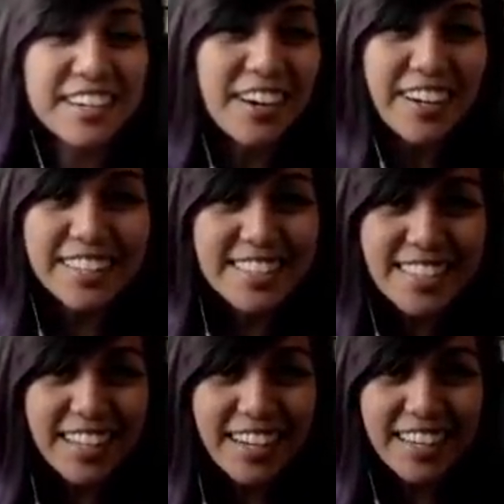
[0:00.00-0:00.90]
in
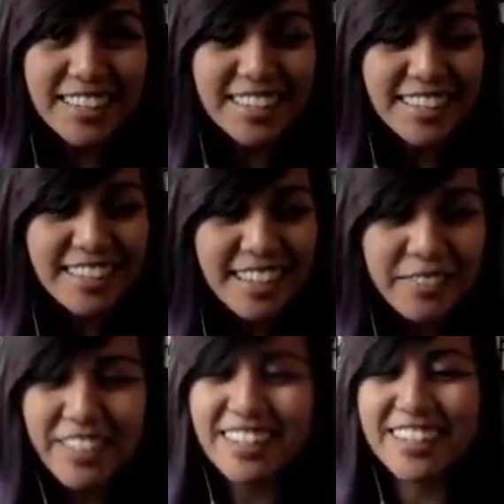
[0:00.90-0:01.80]
Onslaught.
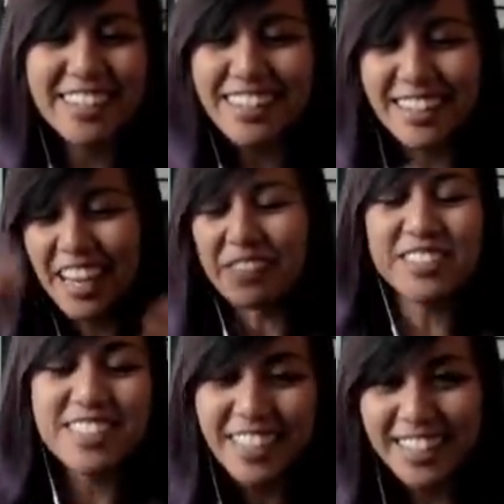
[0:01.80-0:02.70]
I mean, in
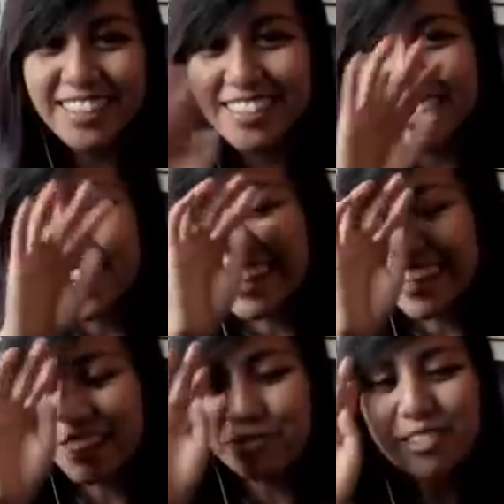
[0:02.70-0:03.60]
Amazonas,
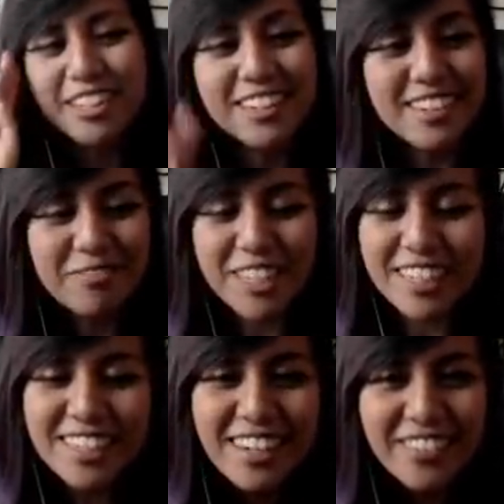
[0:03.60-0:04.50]
sorry, but
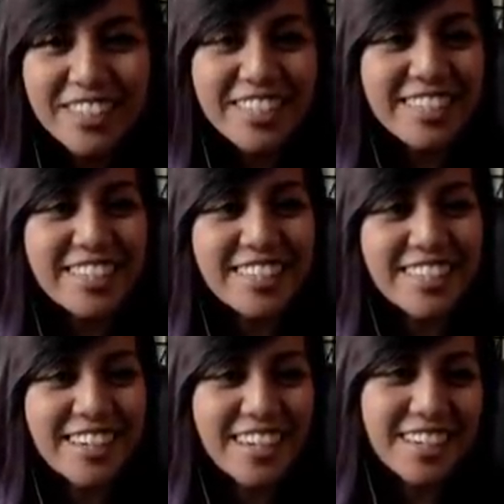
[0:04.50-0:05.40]
never in
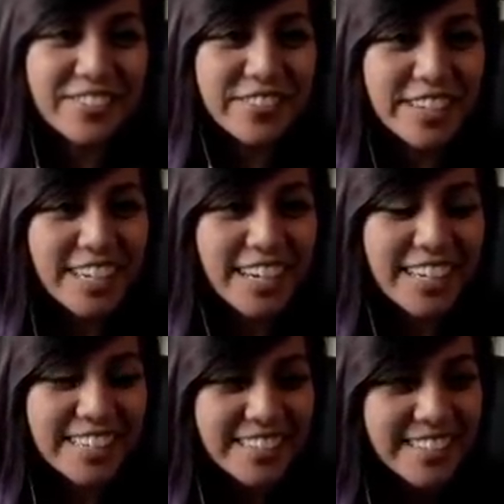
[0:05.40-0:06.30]
For
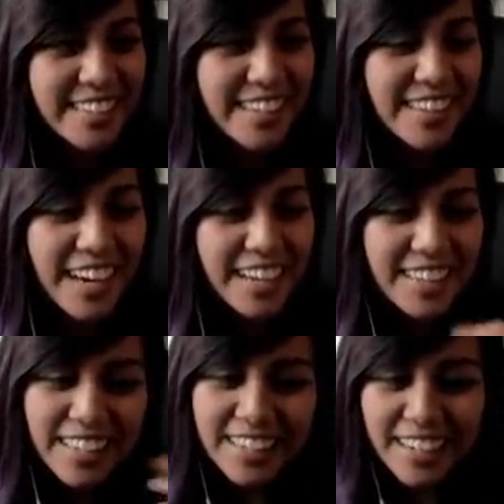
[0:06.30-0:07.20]
Hires, and
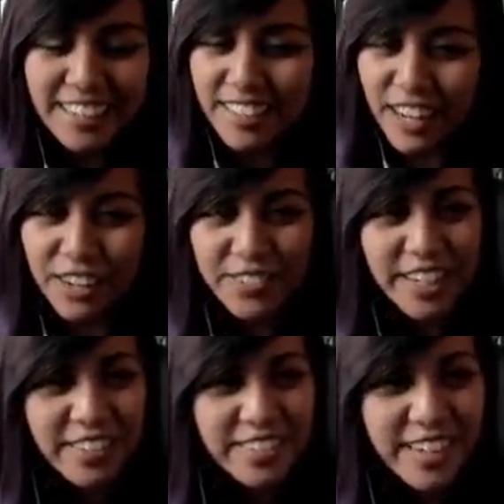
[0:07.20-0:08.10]
that like kind of caught
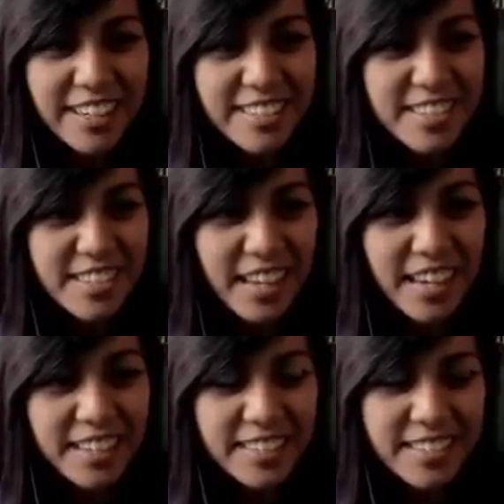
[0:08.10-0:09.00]
me off guard, so
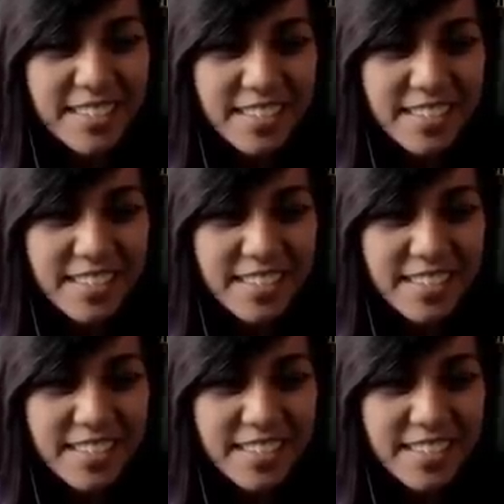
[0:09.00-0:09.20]
that